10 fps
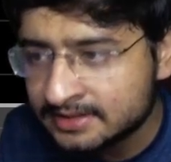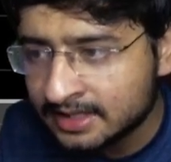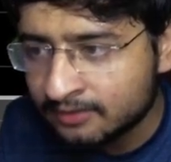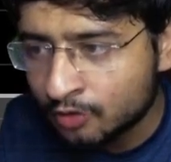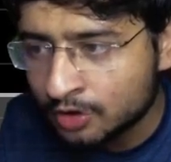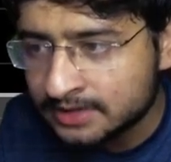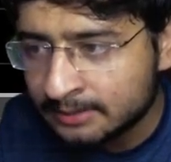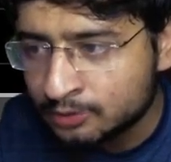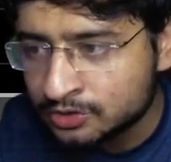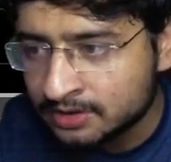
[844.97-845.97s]
And of course,
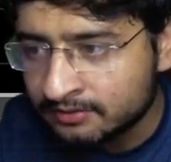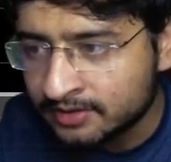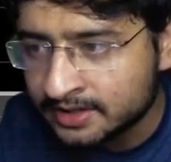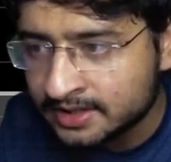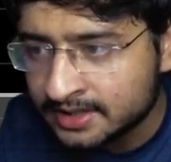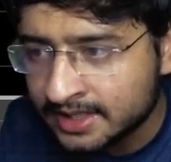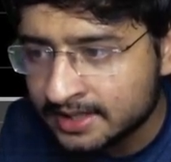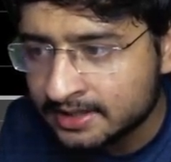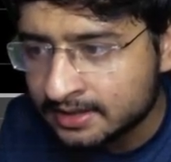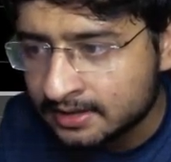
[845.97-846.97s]
I'm using a vertical tile
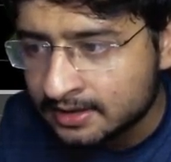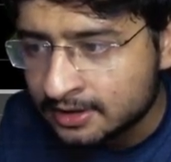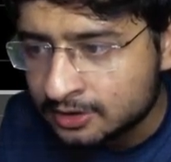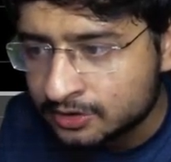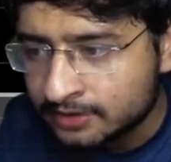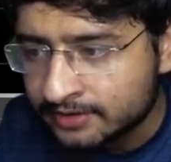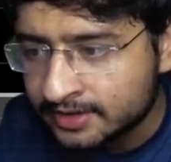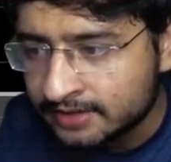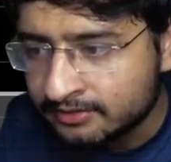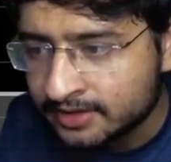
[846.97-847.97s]
here. So
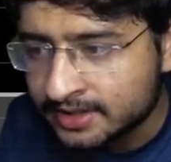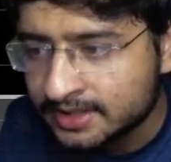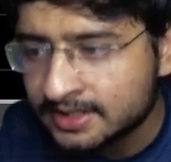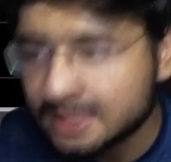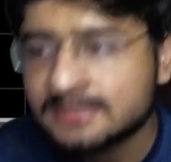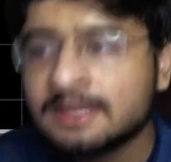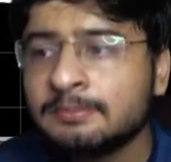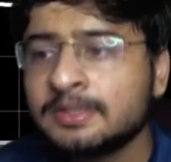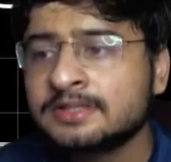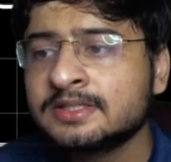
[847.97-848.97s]
definitely vertical tiles
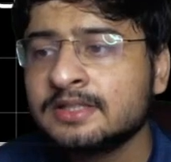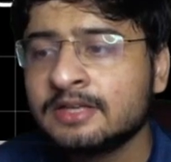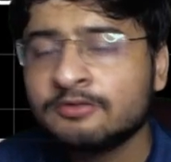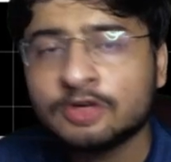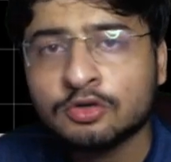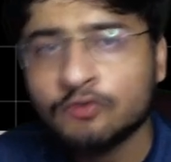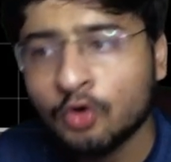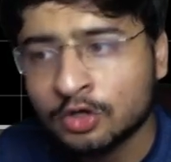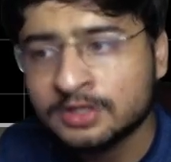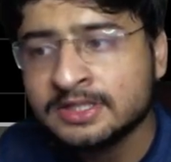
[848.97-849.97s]
I'm placing in front of
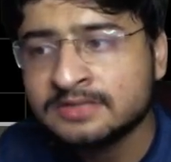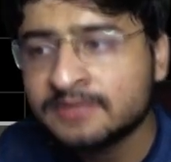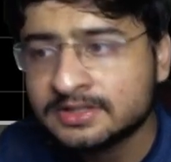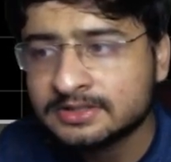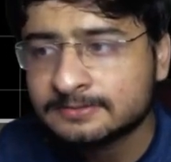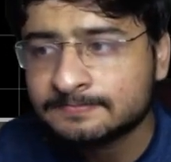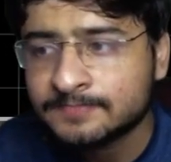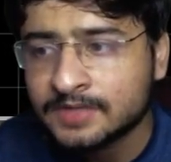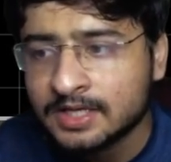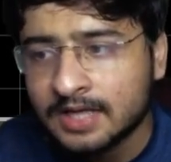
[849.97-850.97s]
all these ways.
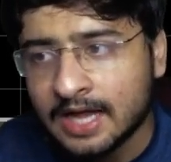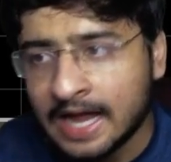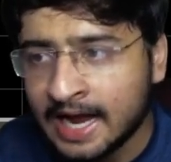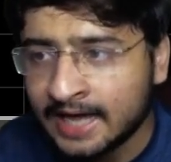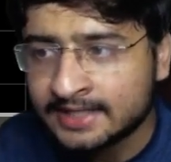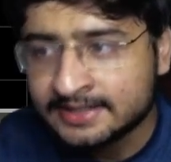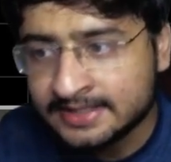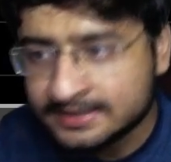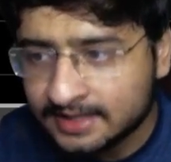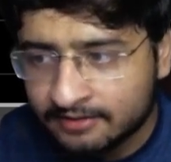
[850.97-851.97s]
And
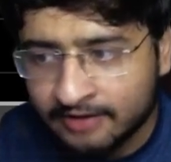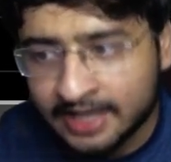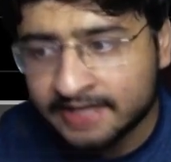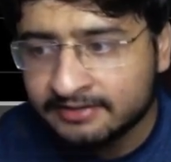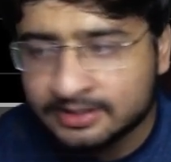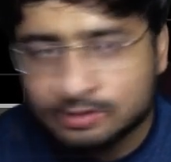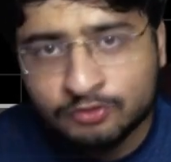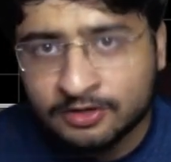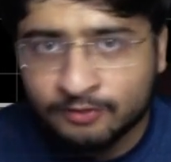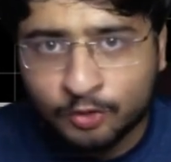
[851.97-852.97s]
these are valid ways
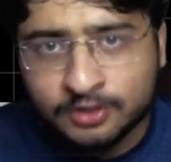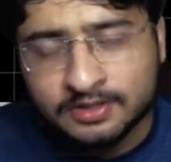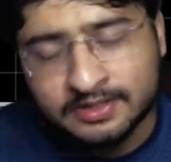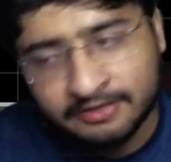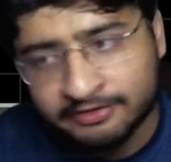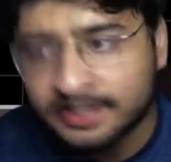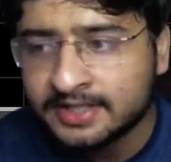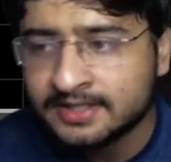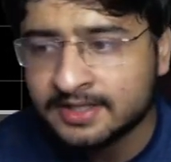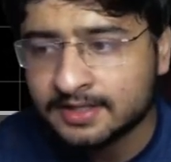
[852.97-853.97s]
to fill 4.
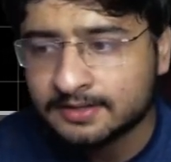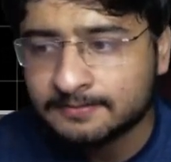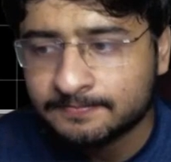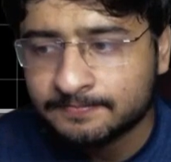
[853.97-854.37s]
Definitely they are.